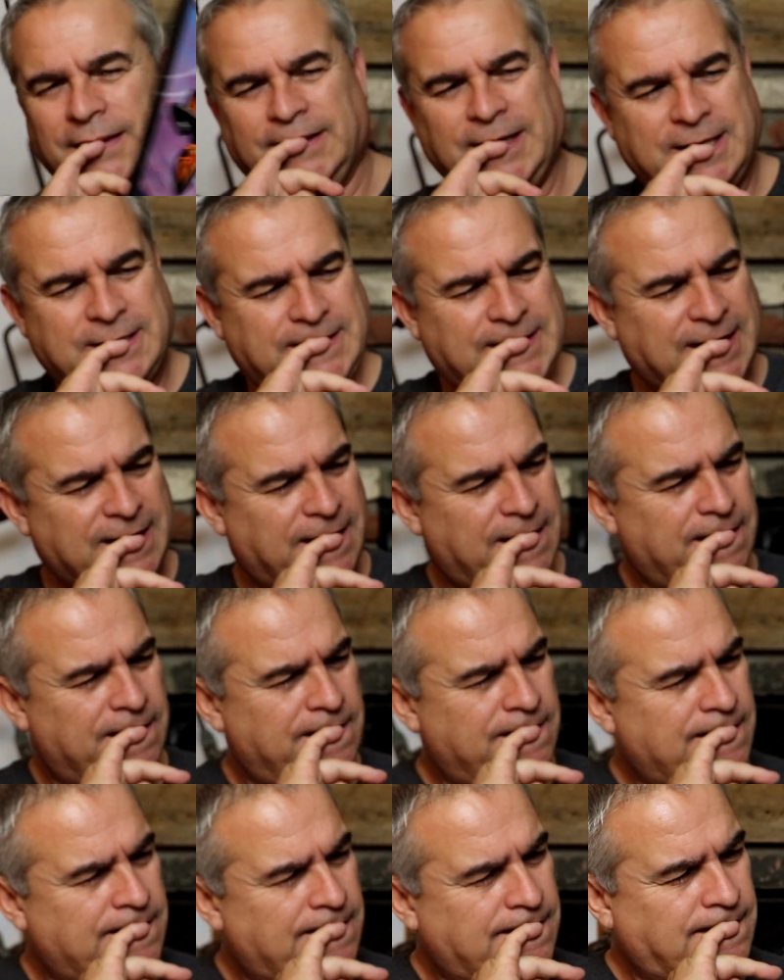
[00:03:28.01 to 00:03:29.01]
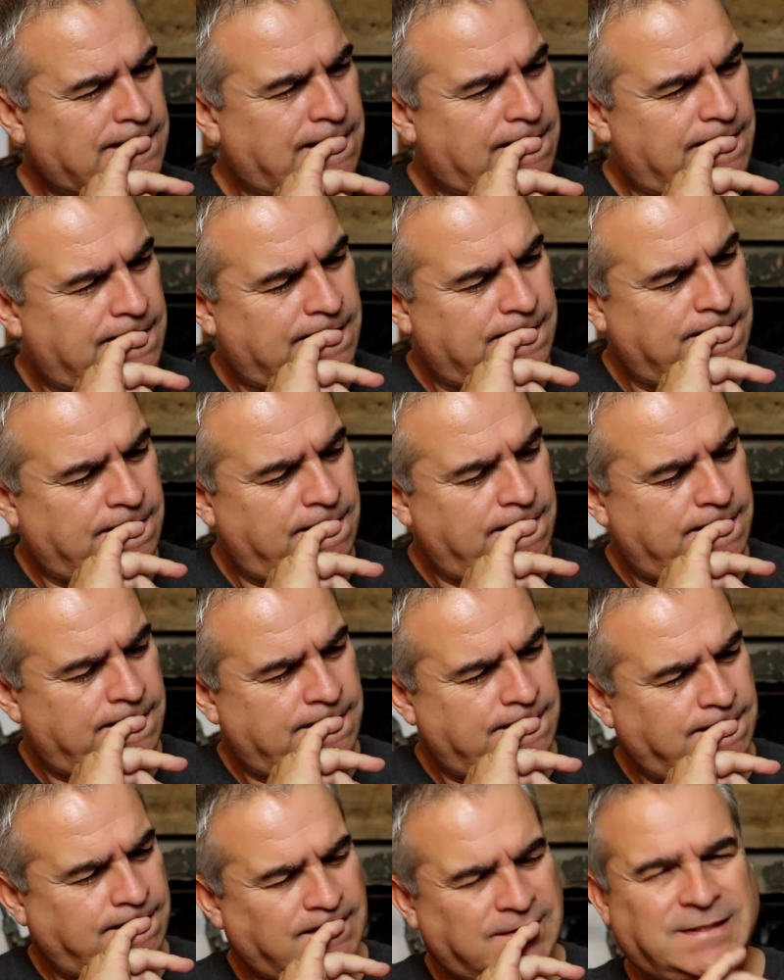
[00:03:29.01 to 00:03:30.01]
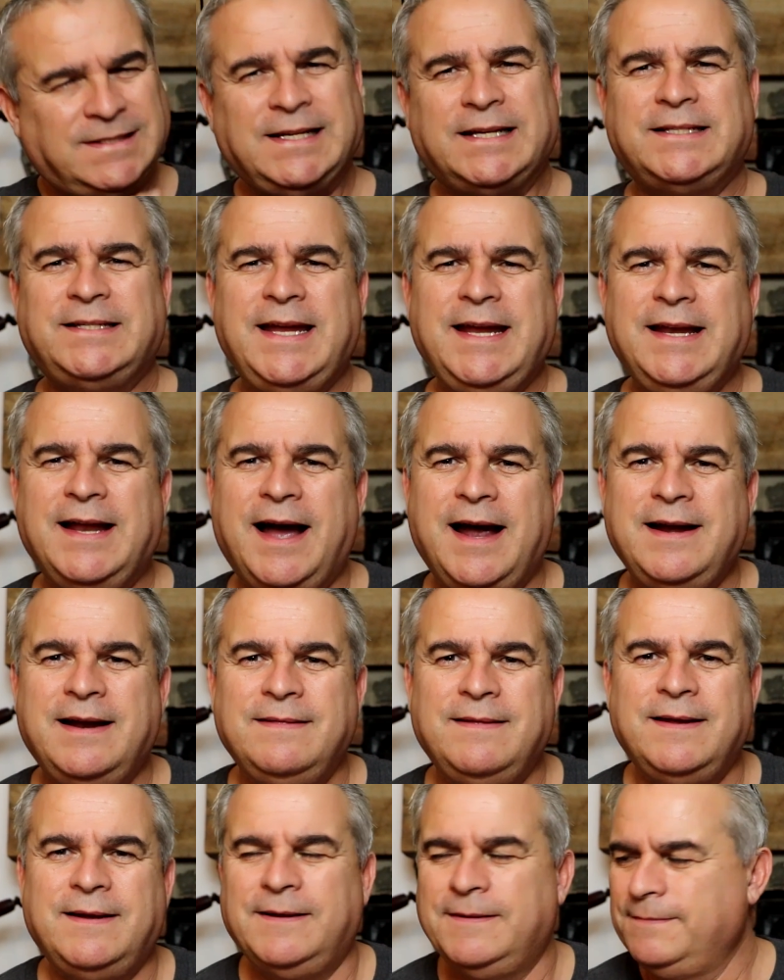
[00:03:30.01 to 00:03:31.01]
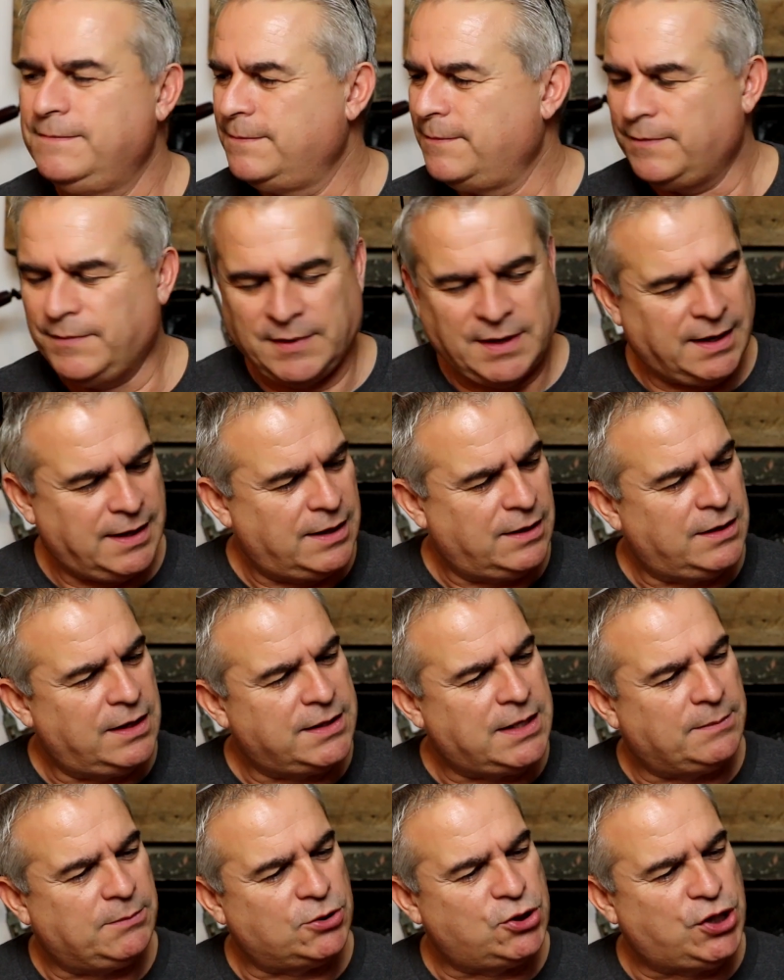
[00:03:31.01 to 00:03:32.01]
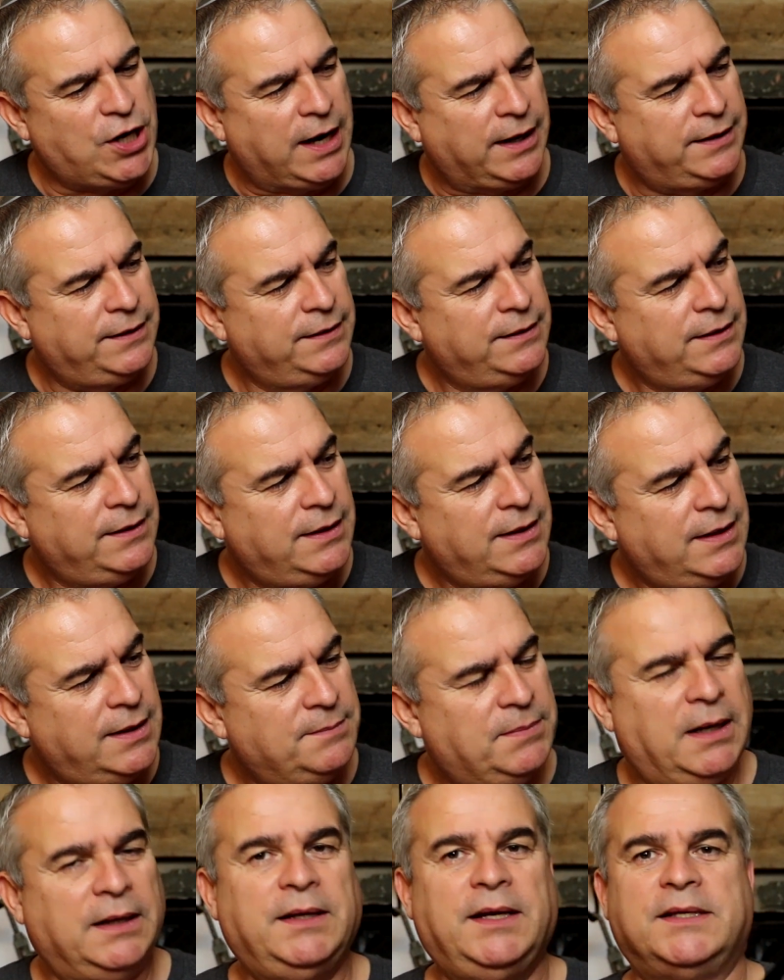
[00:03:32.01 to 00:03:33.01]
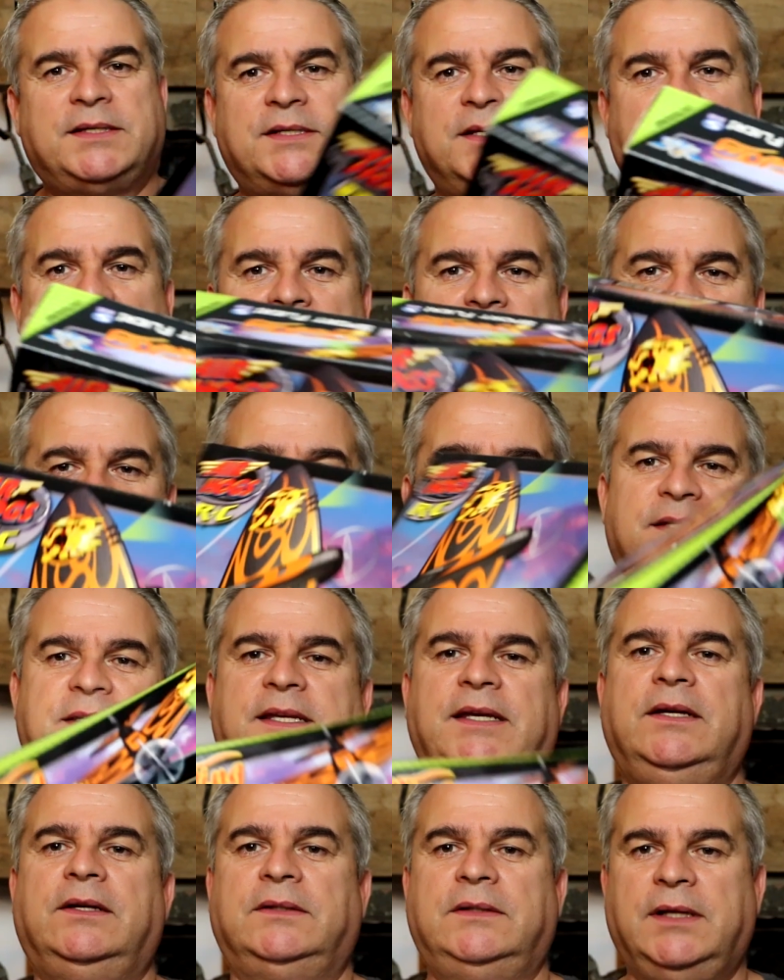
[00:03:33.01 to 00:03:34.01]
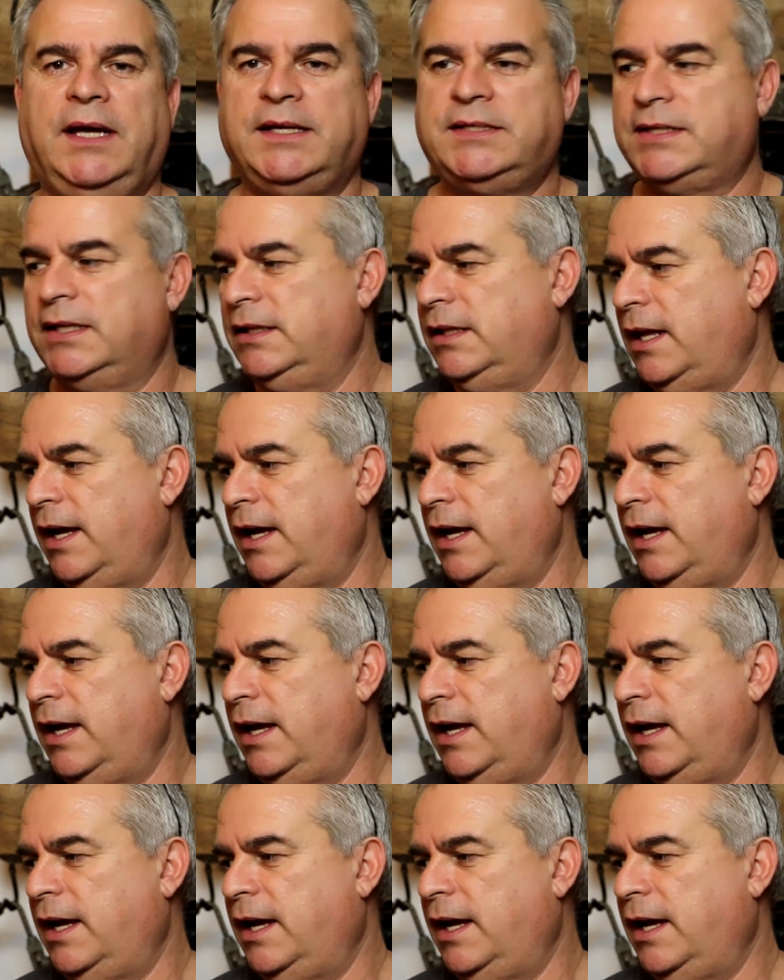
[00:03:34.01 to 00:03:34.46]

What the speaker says: it listed 69, I think. I gotta double check, but it's nice. It's sealed nice and